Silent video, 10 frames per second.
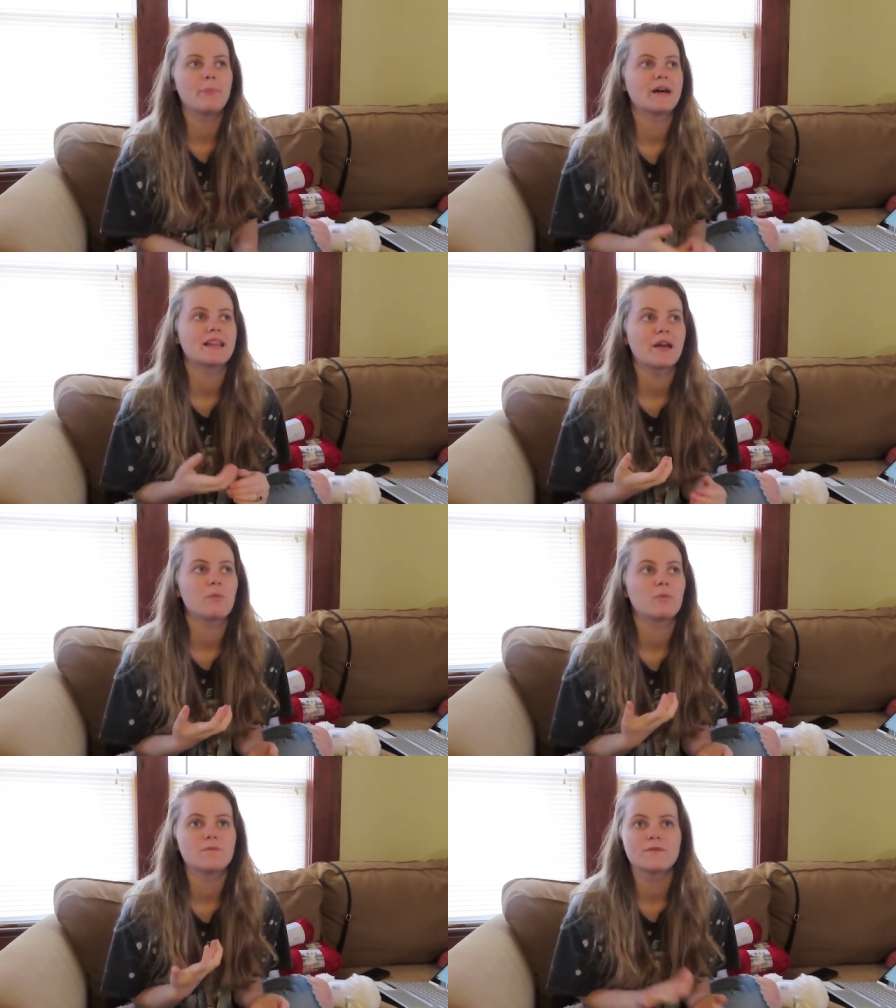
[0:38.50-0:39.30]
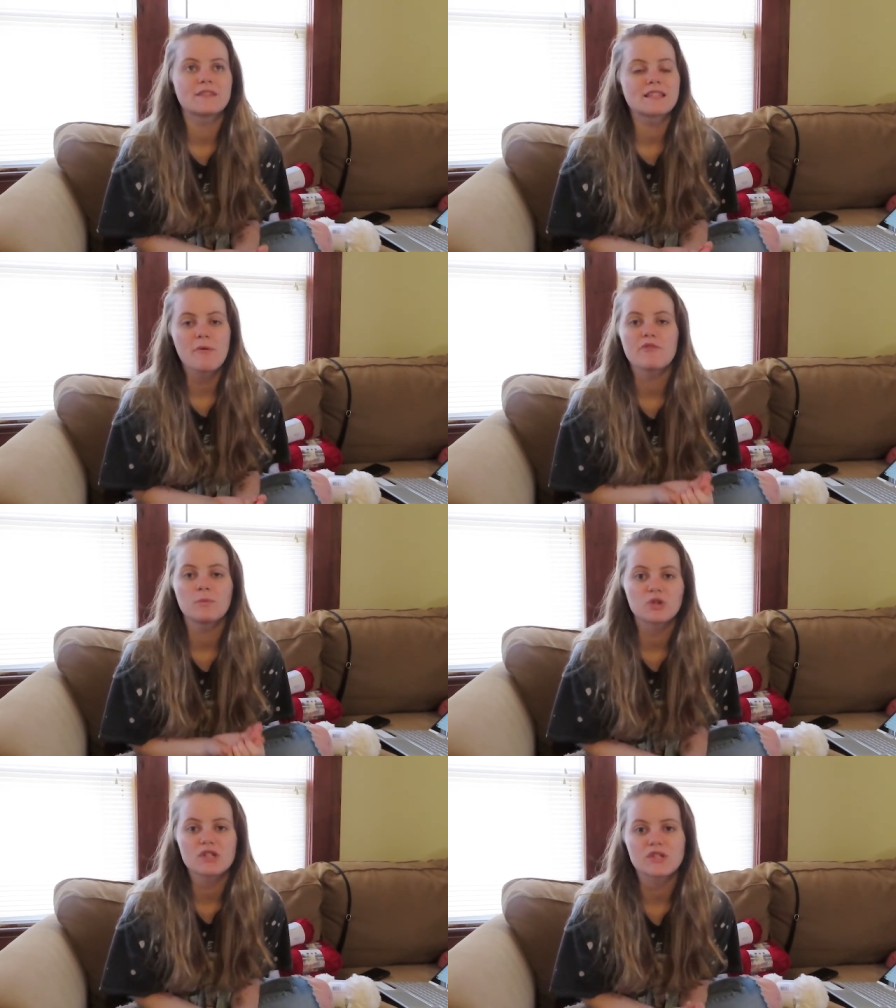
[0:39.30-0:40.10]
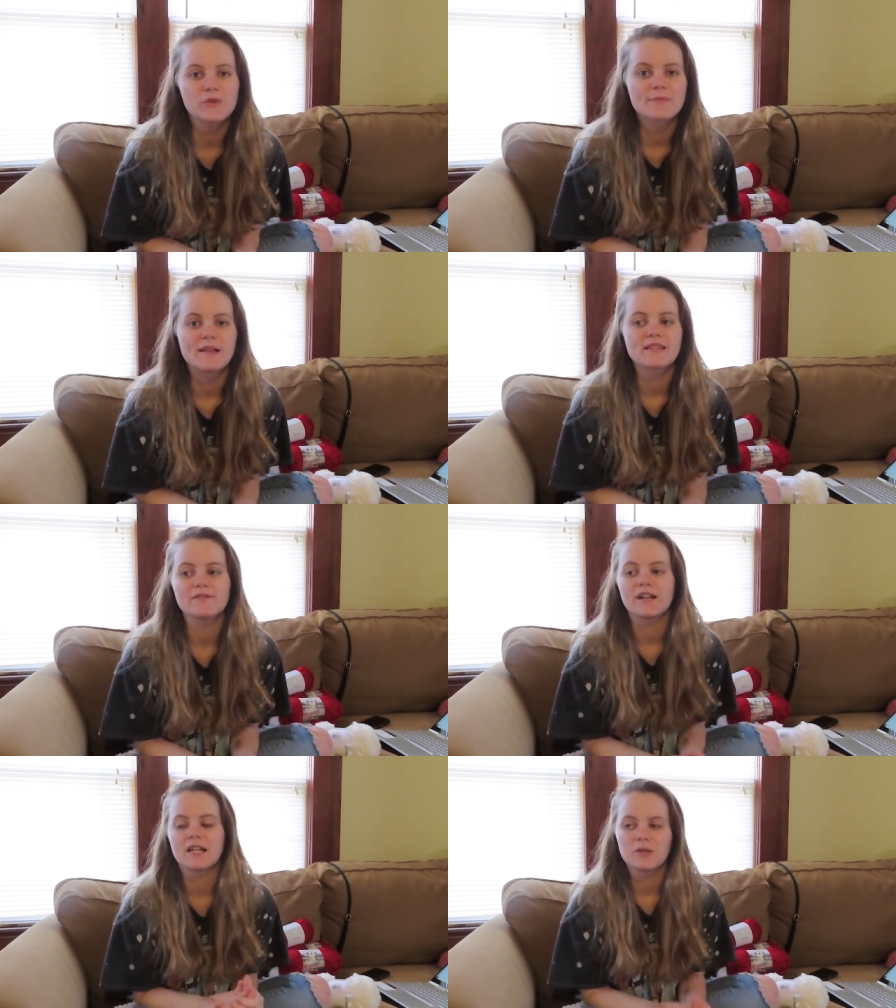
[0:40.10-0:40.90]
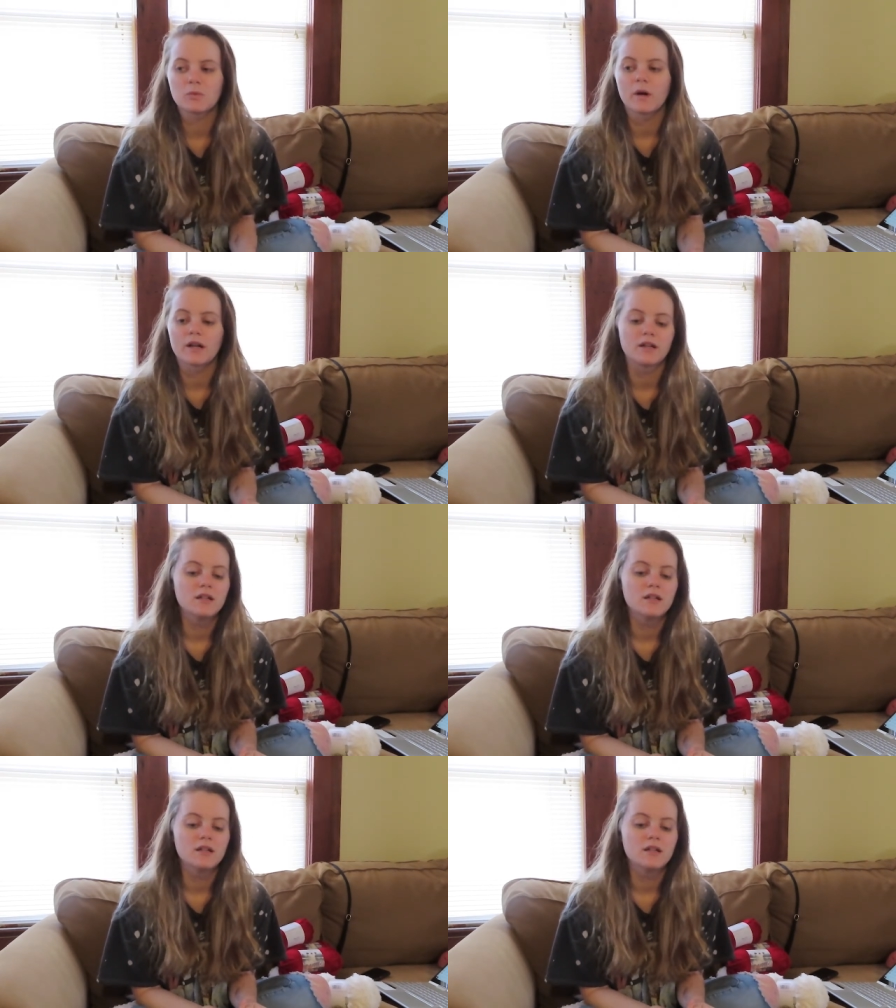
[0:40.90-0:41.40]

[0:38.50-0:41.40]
but they some of them were just too expensive and I didn't want